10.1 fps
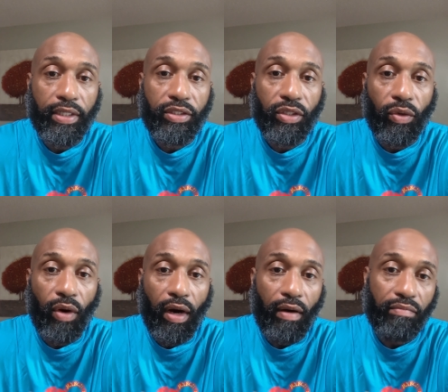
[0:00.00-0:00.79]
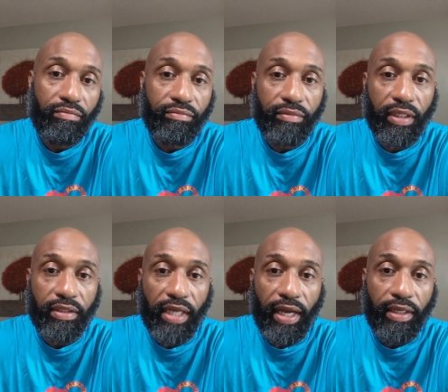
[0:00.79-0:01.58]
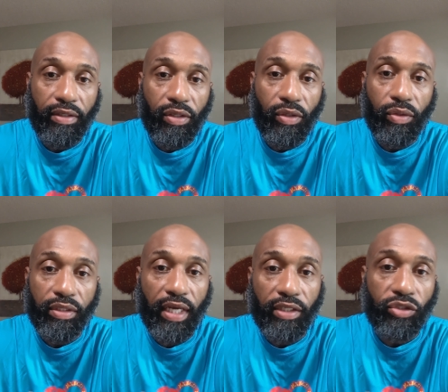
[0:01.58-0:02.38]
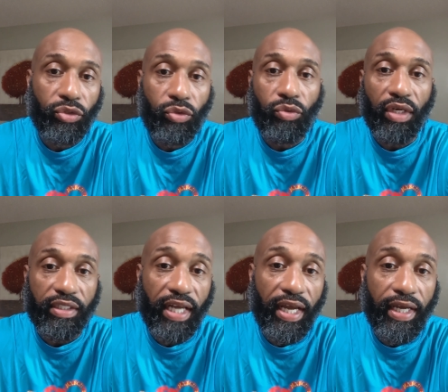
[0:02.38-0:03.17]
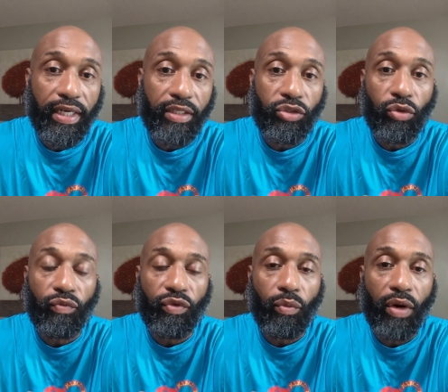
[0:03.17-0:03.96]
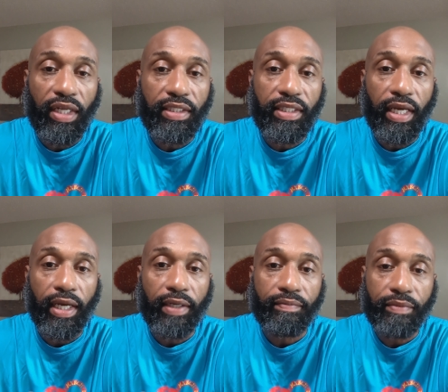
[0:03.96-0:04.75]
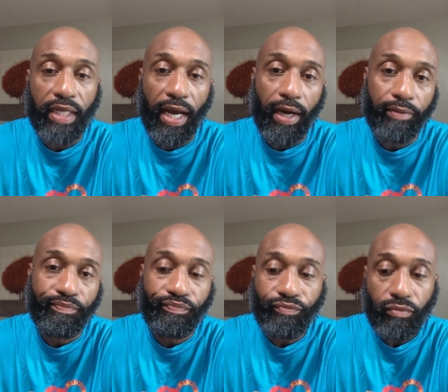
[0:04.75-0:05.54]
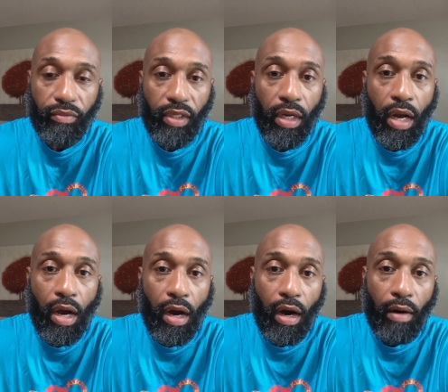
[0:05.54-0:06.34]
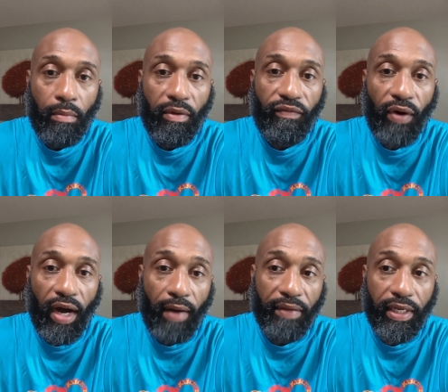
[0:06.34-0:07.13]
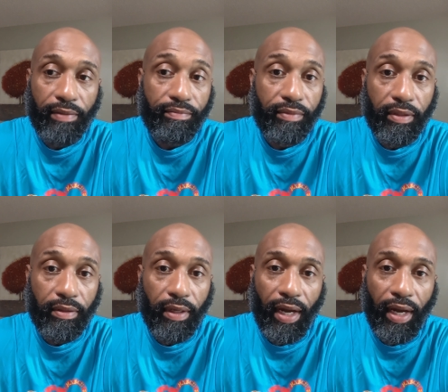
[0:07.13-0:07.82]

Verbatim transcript: So um, is that, you know, is that true? Is there any truth to what he said? Now, before, I mean,